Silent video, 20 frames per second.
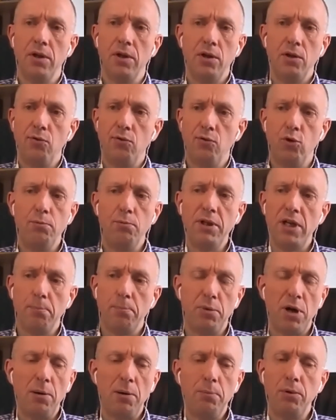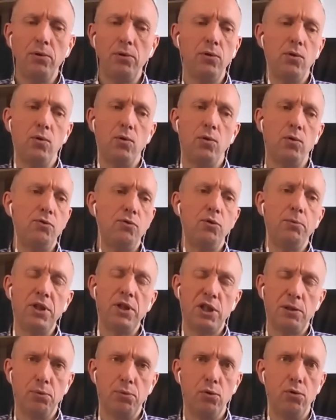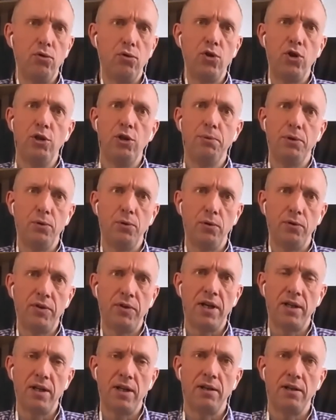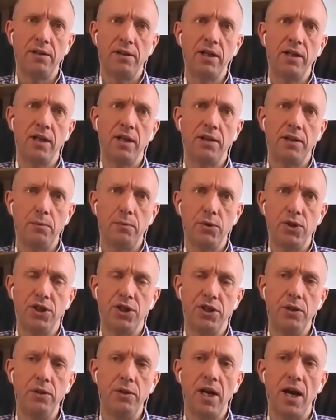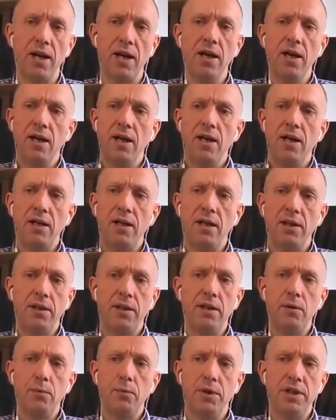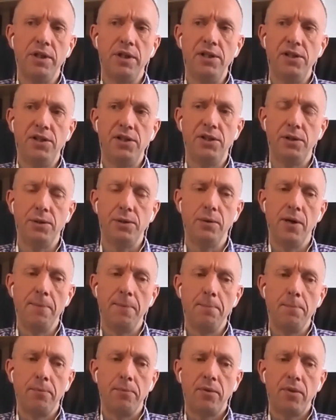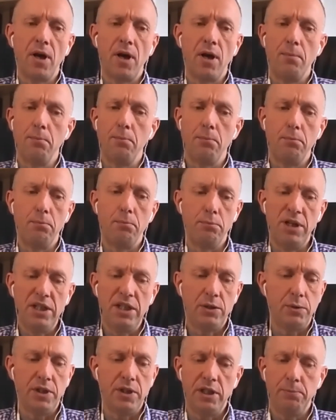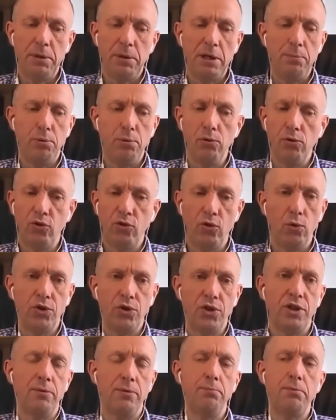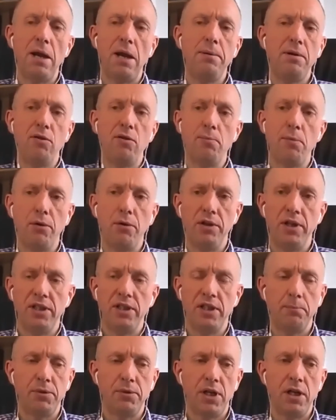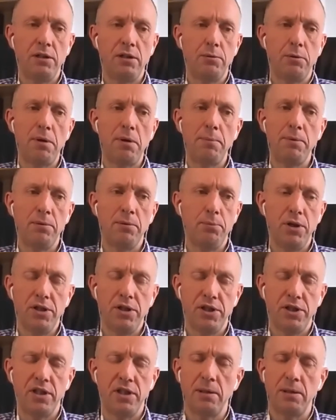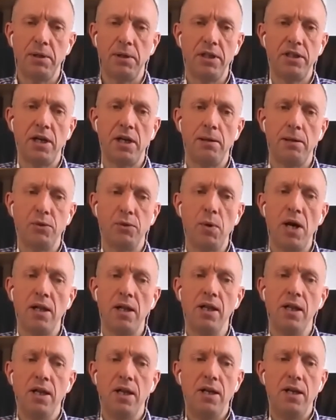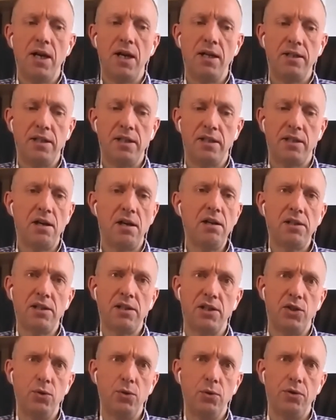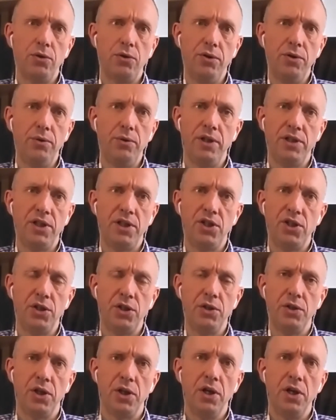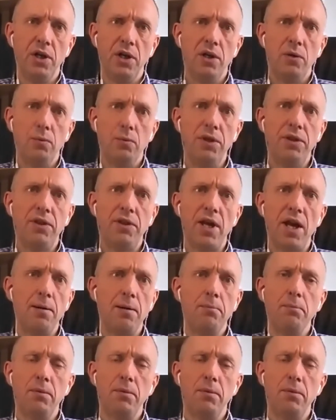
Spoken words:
forming a bubble or forming a support group and all of that kind of thing. And I think we should do that. And I think we need to meet with these people, talk to them, maybe remotely sometimes, but maybe in person some other times as well, and discuss and talk through these issues with them